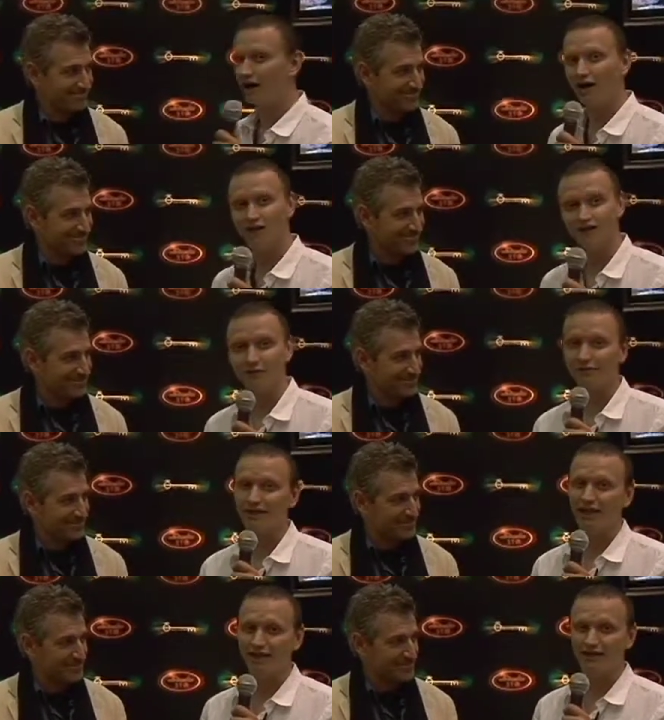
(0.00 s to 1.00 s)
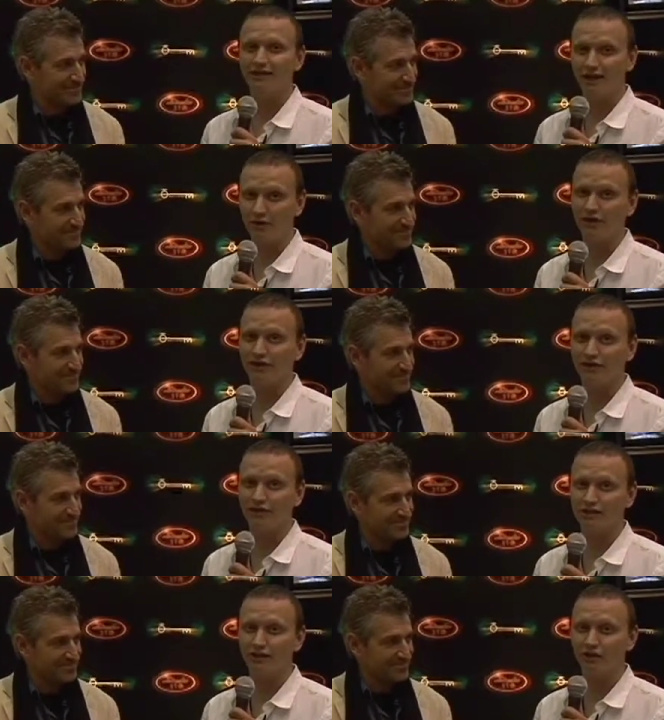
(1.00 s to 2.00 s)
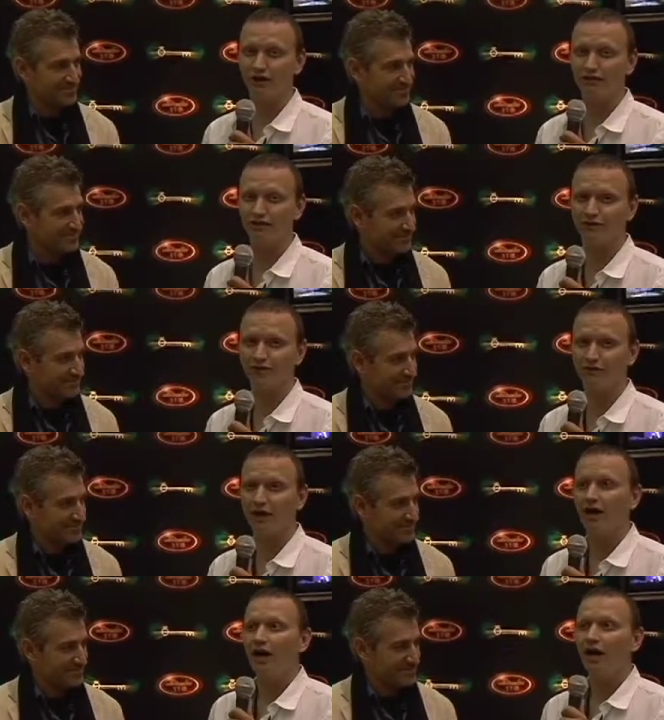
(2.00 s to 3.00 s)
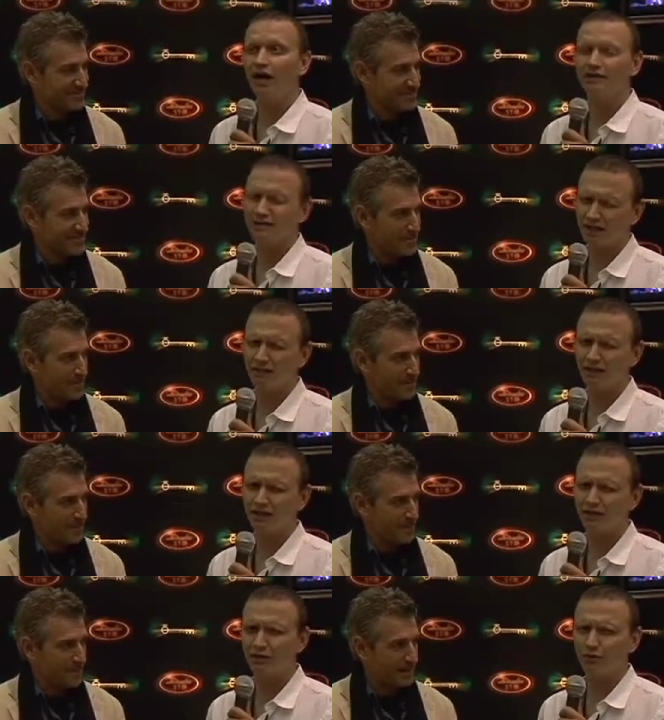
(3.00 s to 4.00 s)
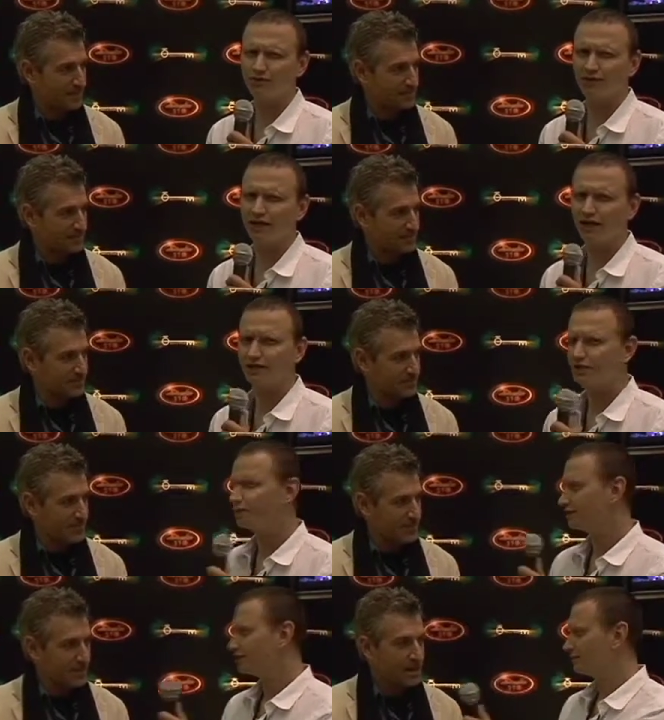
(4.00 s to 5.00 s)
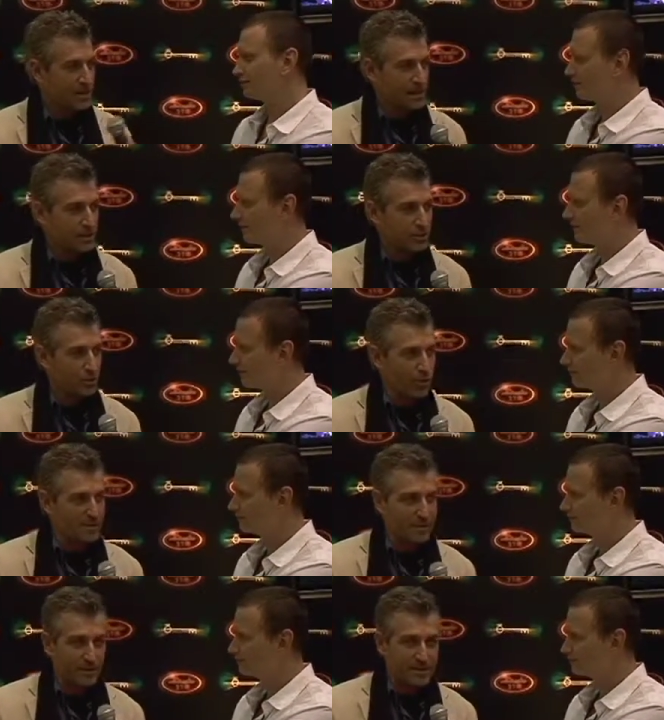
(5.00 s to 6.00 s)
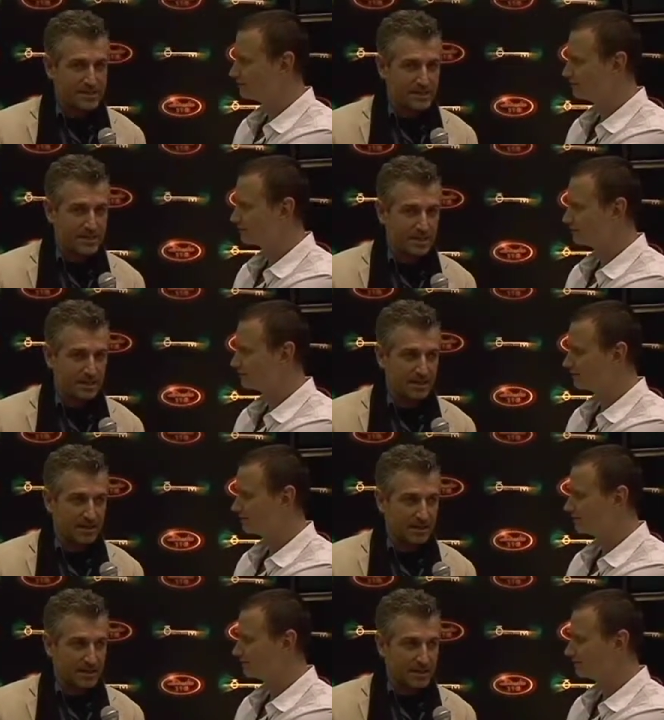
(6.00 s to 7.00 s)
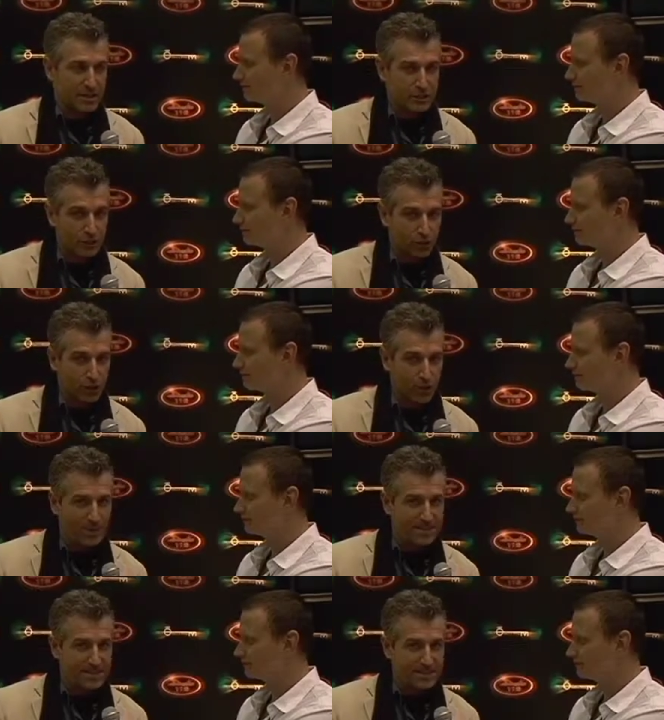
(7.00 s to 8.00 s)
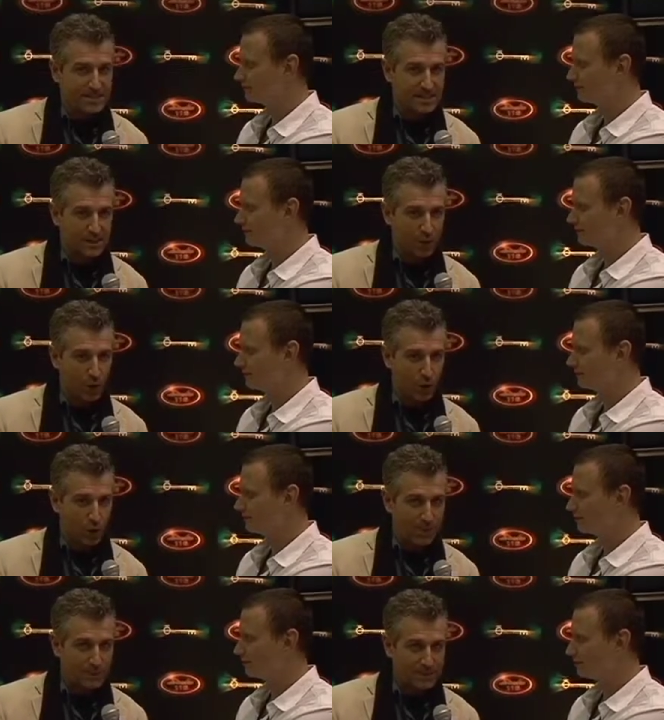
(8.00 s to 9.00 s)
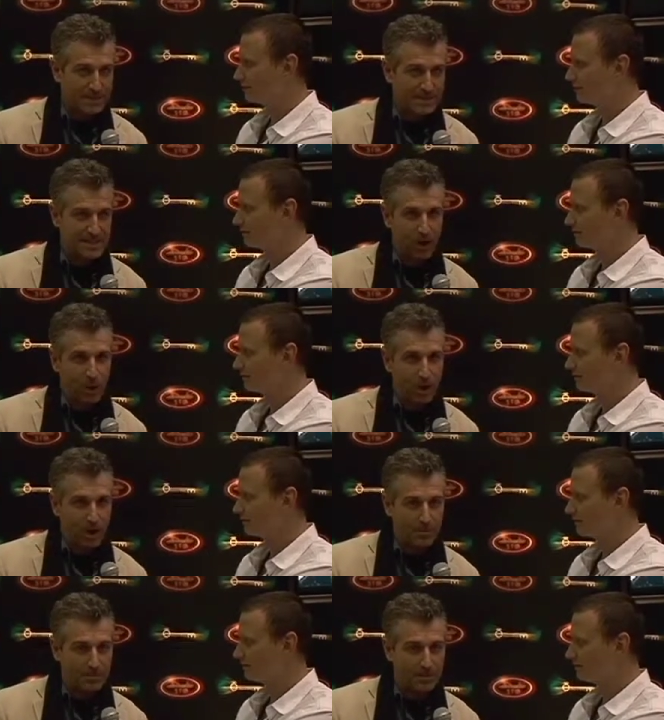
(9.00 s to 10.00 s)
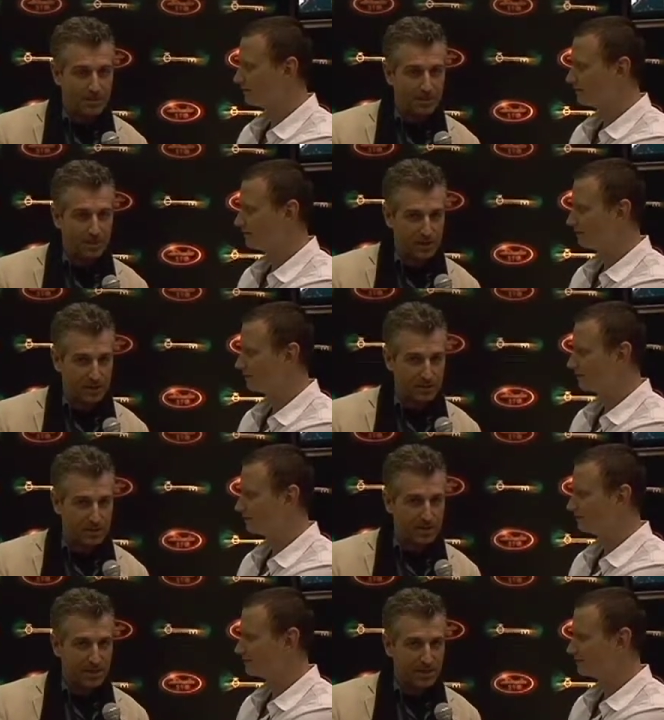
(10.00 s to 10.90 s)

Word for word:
Speaker 1: Awesome, and that that really does look great, Philippe. tell them again your website address.
Speaker 2: So the website address is uh, studio116corp, pcom